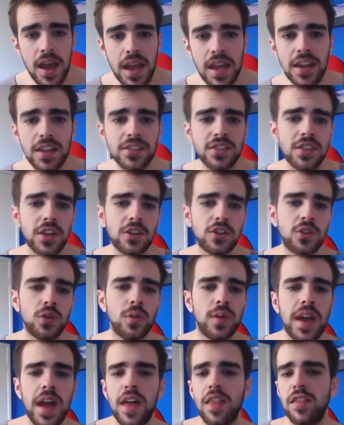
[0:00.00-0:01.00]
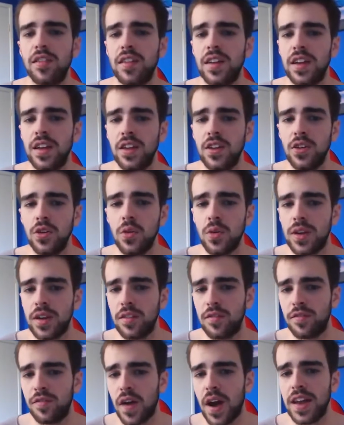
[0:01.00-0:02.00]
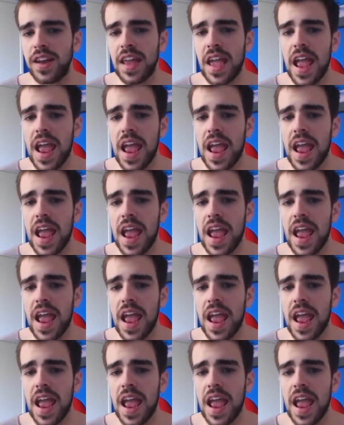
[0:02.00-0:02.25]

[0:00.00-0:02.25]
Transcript: In a social gathering, you can find